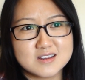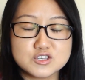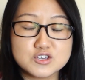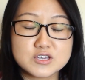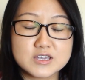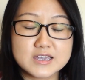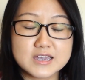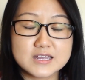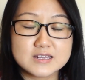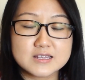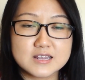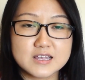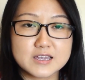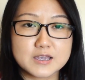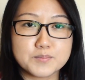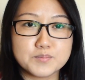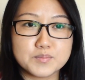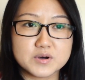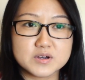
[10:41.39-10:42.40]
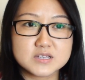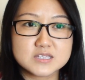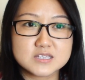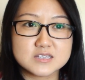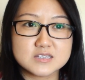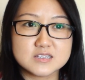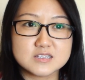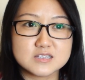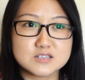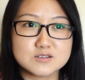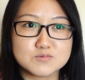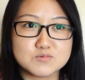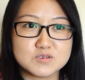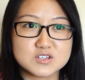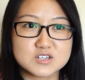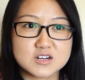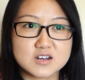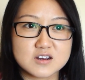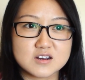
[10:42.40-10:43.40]
You can get like buses,
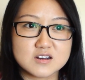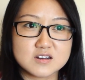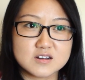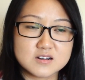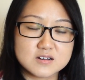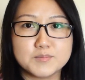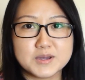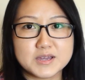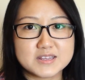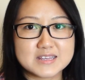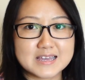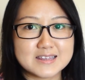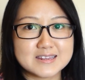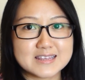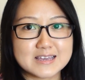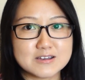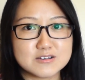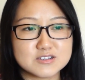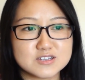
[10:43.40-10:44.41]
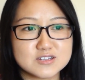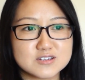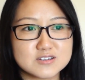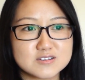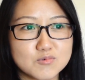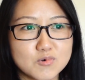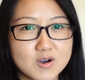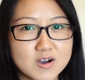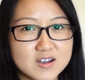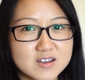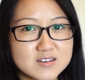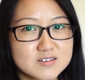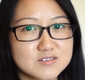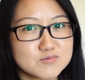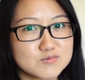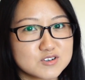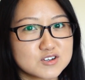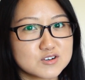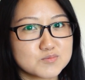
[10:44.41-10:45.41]
which are about 10,000 won,
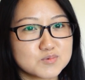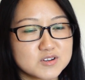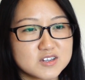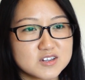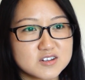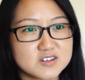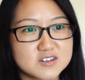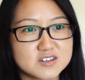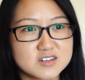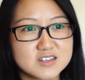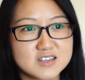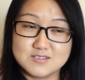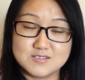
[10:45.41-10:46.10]
which are pretty good.